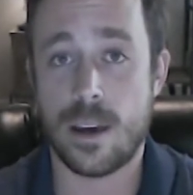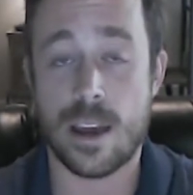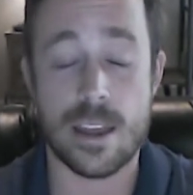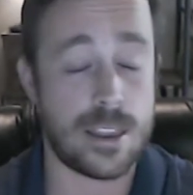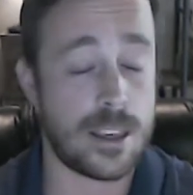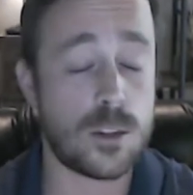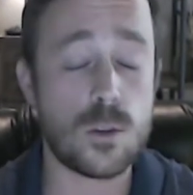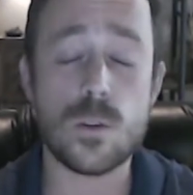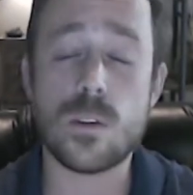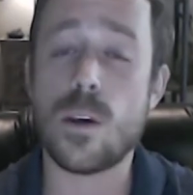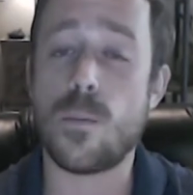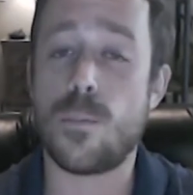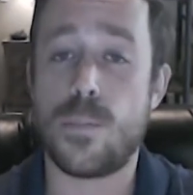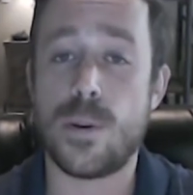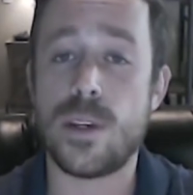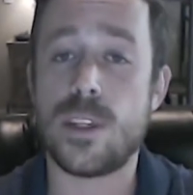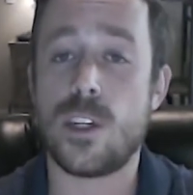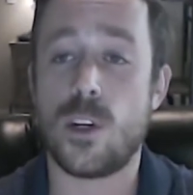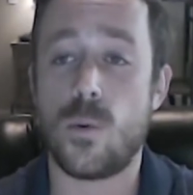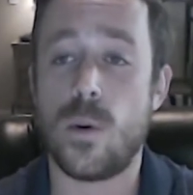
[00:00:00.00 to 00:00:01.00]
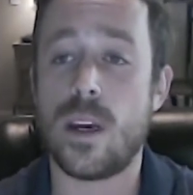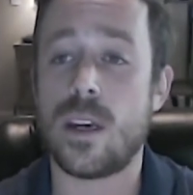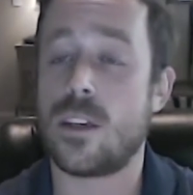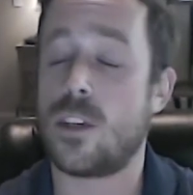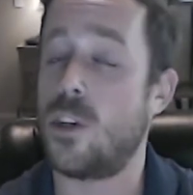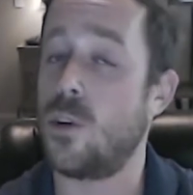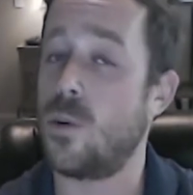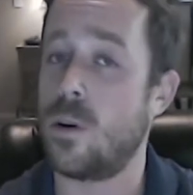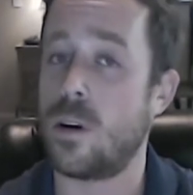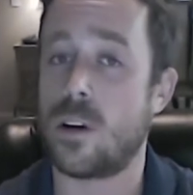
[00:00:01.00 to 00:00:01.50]
And this was a busy
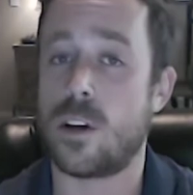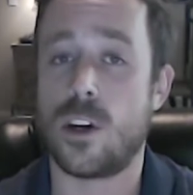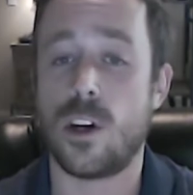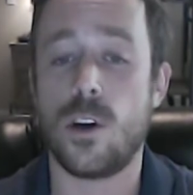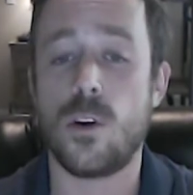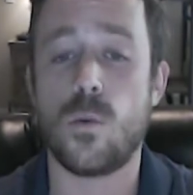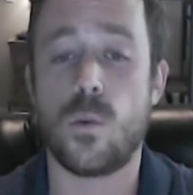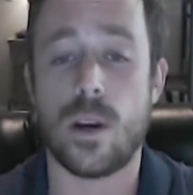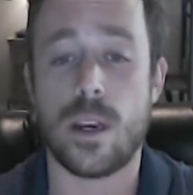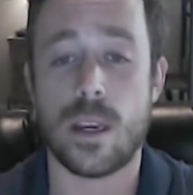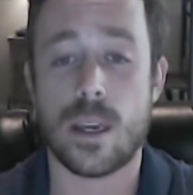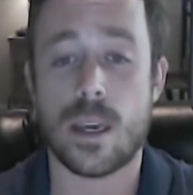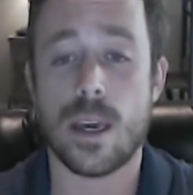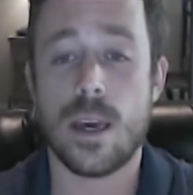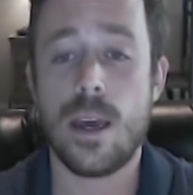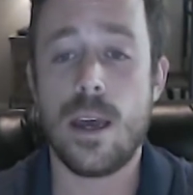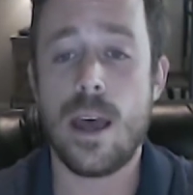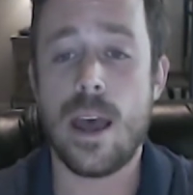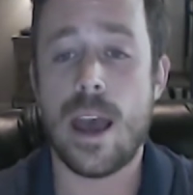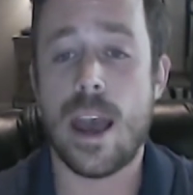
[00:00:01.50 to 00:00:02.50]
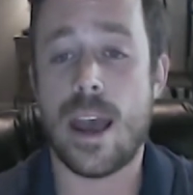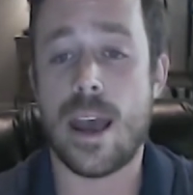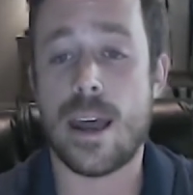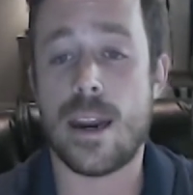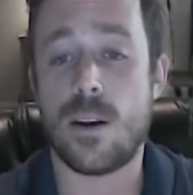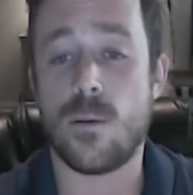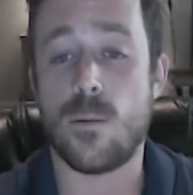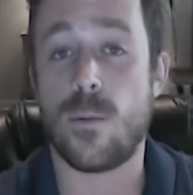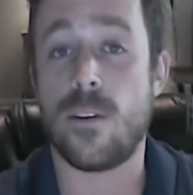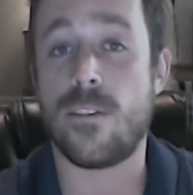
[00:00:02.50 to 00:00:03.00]
week too, a good week.
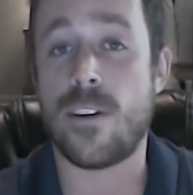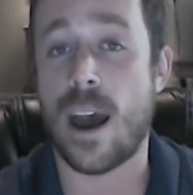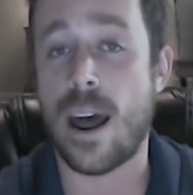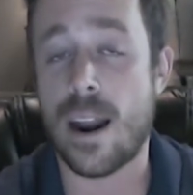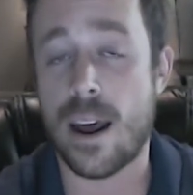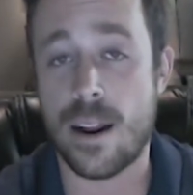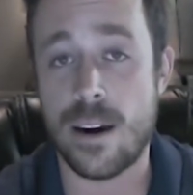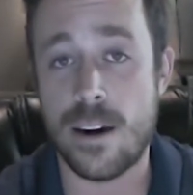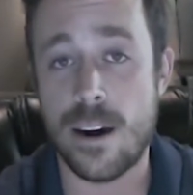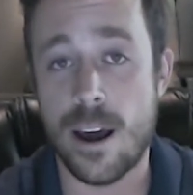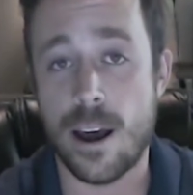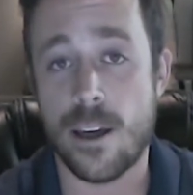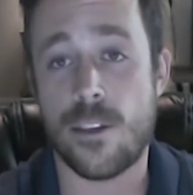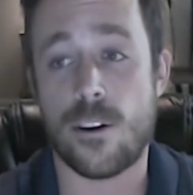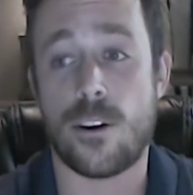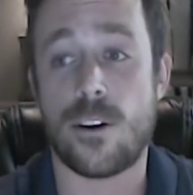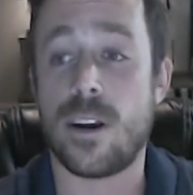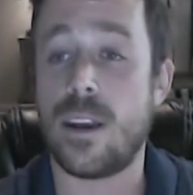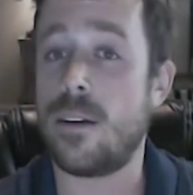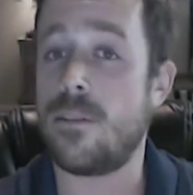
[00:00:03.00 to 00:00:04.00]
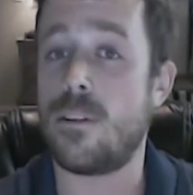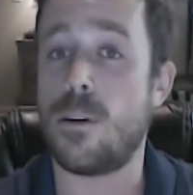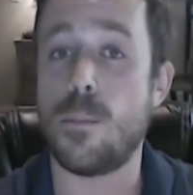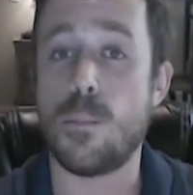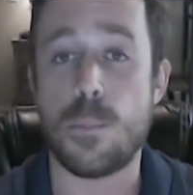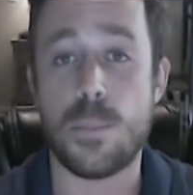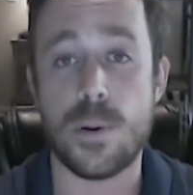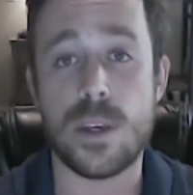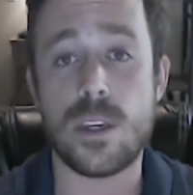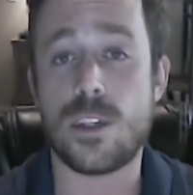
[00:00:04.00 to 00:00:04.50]
And we've got another
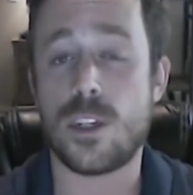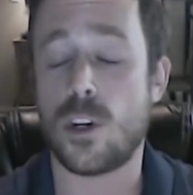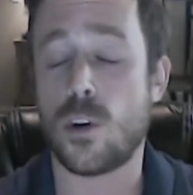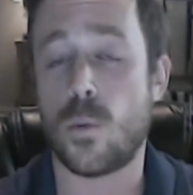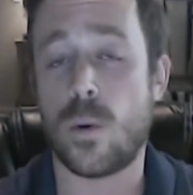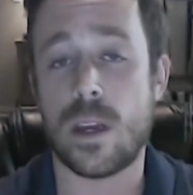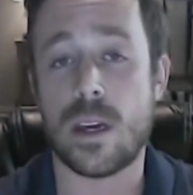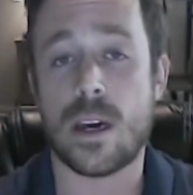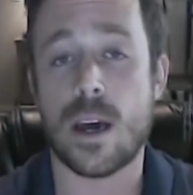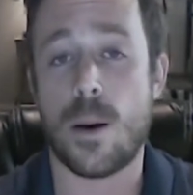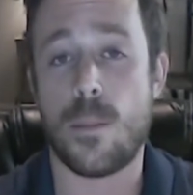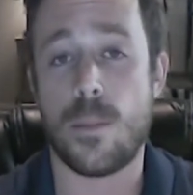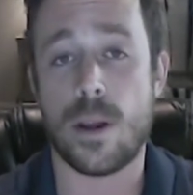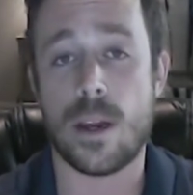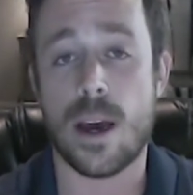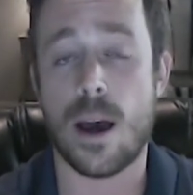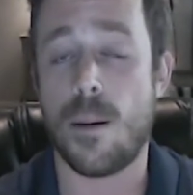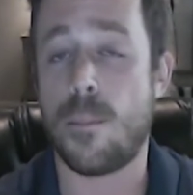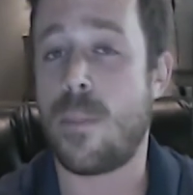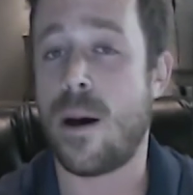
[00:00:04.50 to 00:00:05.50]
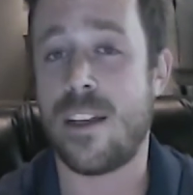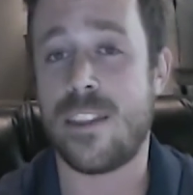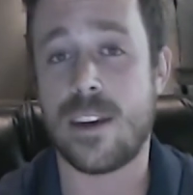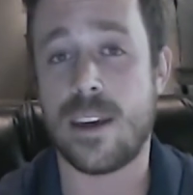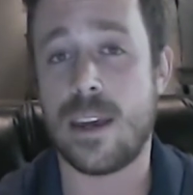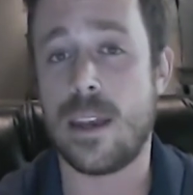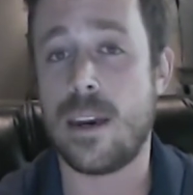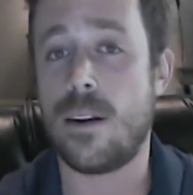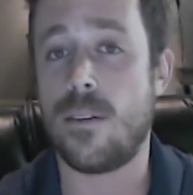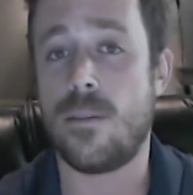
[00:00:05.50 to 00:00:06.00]
even busier week coming up. By
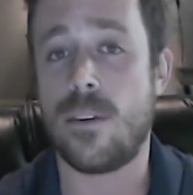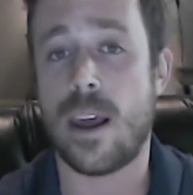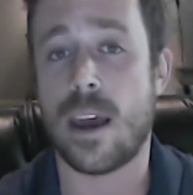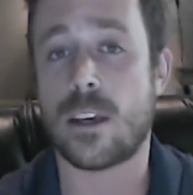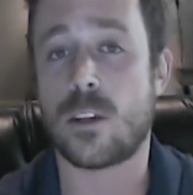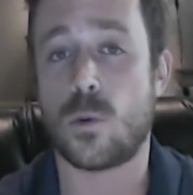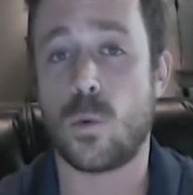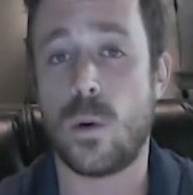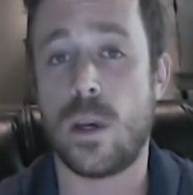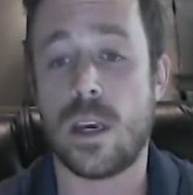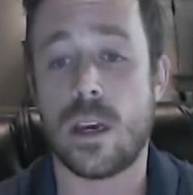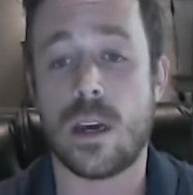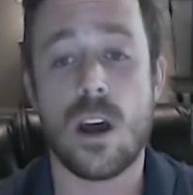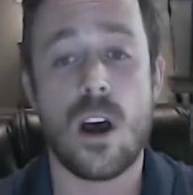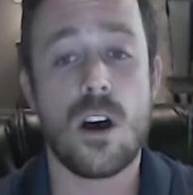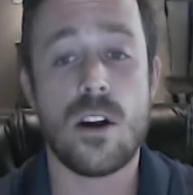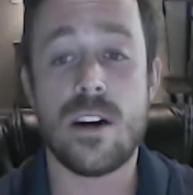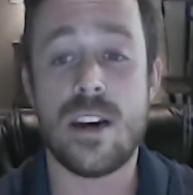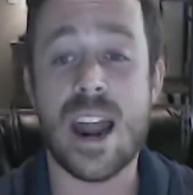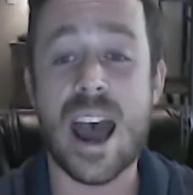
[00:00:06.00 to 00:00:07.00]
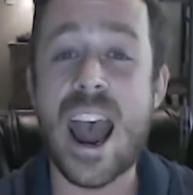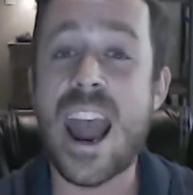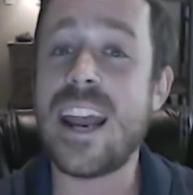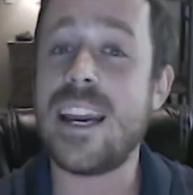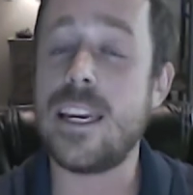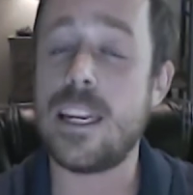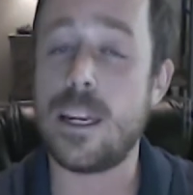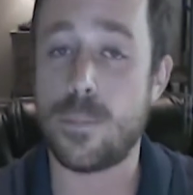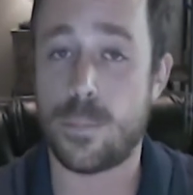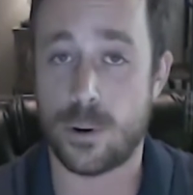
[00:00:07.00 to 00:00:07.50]
the end of next week,
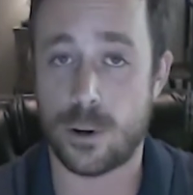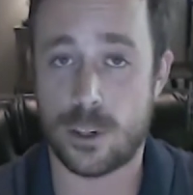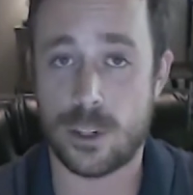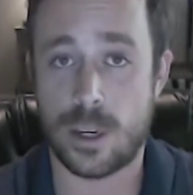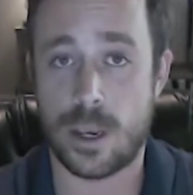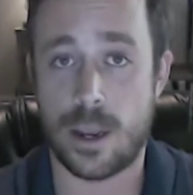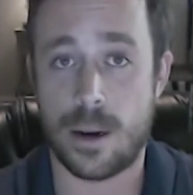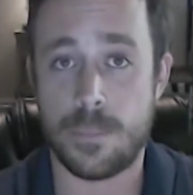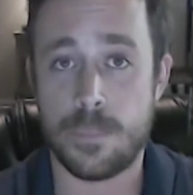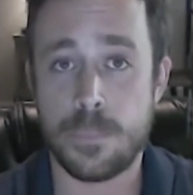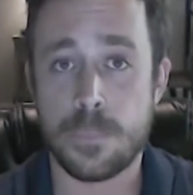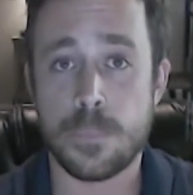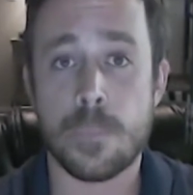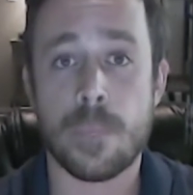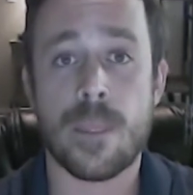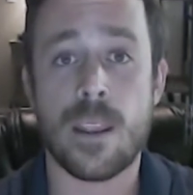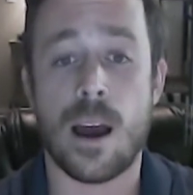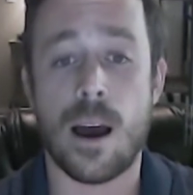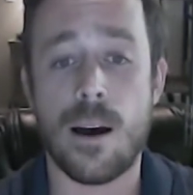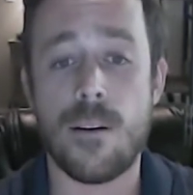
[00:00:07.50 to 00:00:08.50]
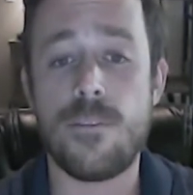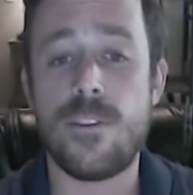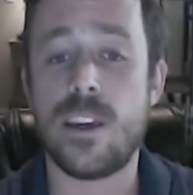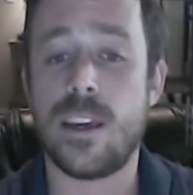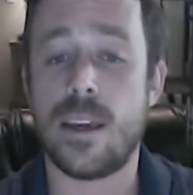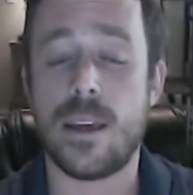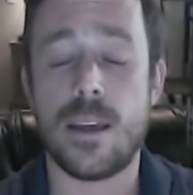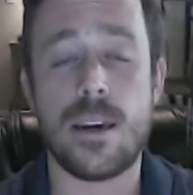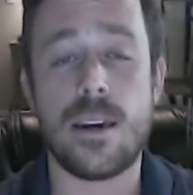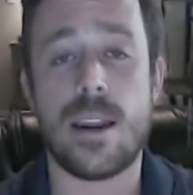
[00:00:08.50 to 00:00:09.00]
90% of
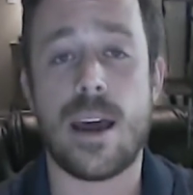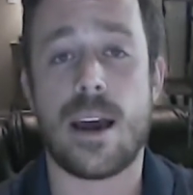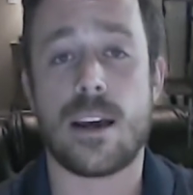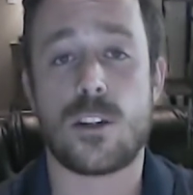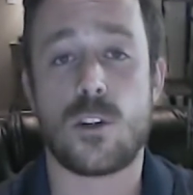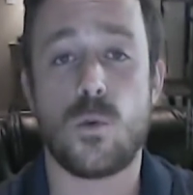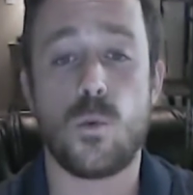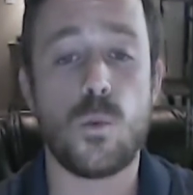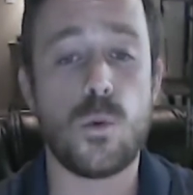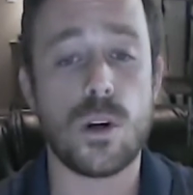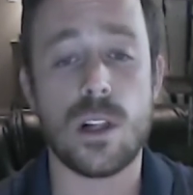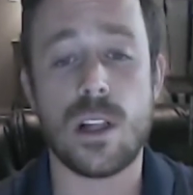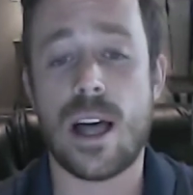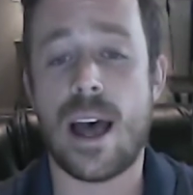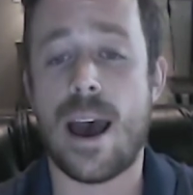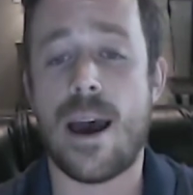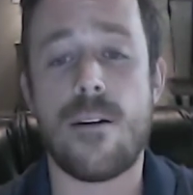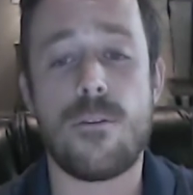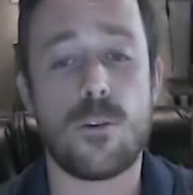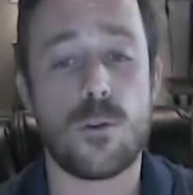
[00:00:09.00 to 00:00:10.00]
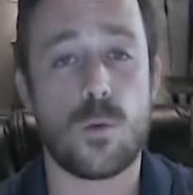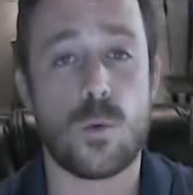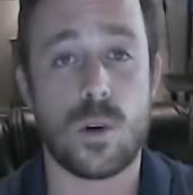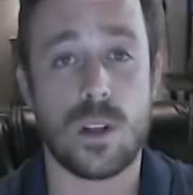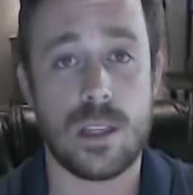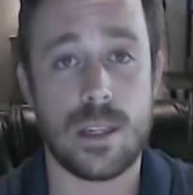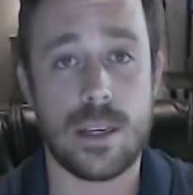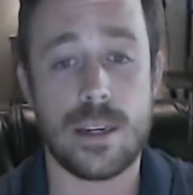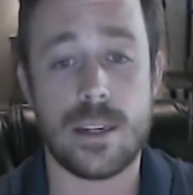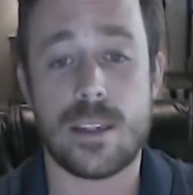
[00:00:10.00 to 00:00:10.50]
the index will have
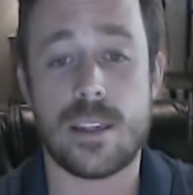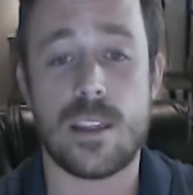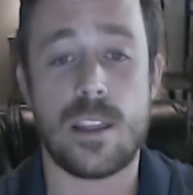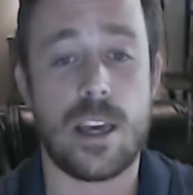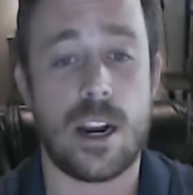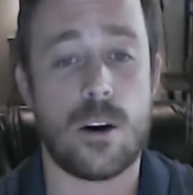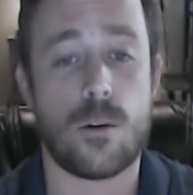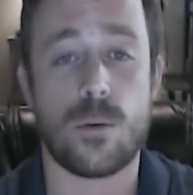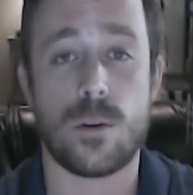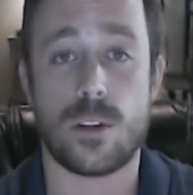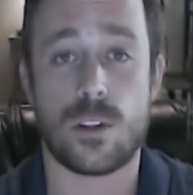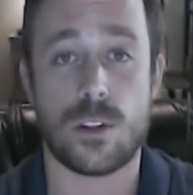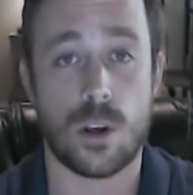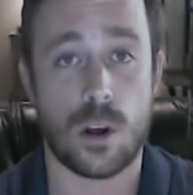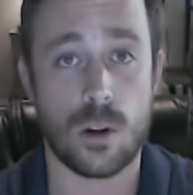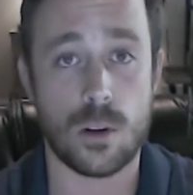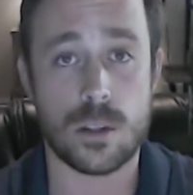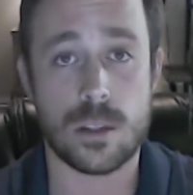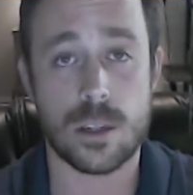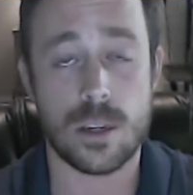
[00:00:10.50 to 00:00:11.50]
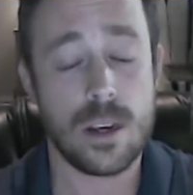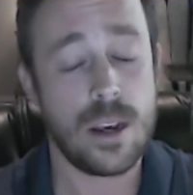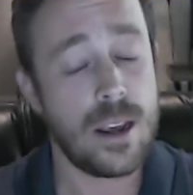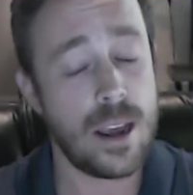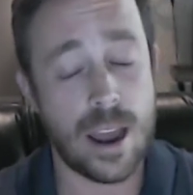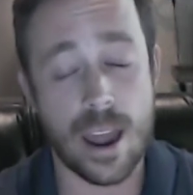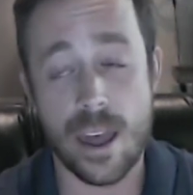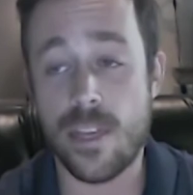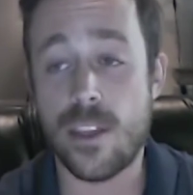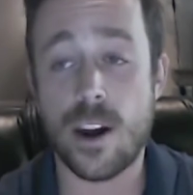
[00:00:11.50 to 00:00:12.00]
released their results.
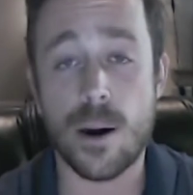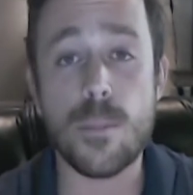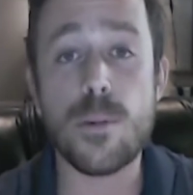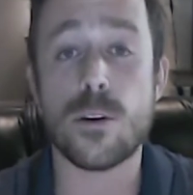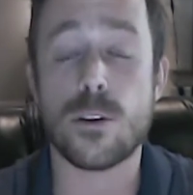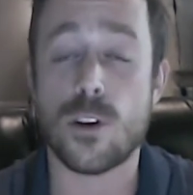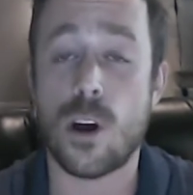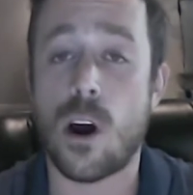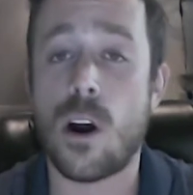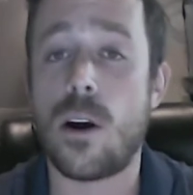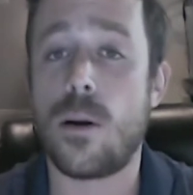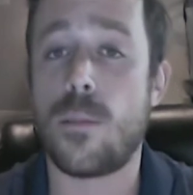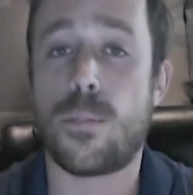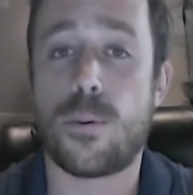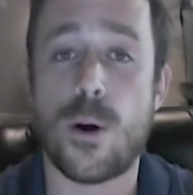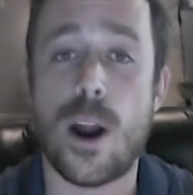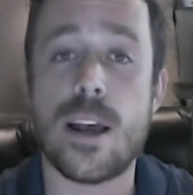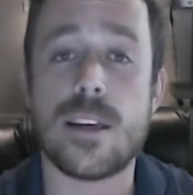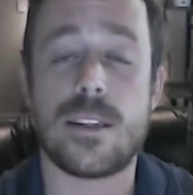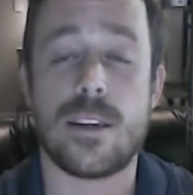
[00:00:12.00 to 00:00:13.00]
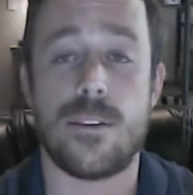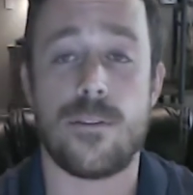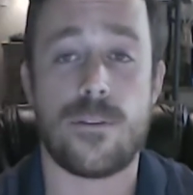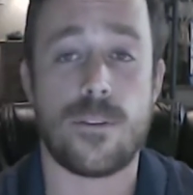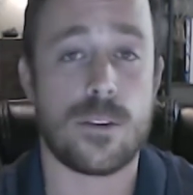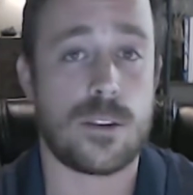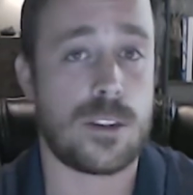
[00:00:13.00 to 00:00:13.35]
And the numbers are impressive.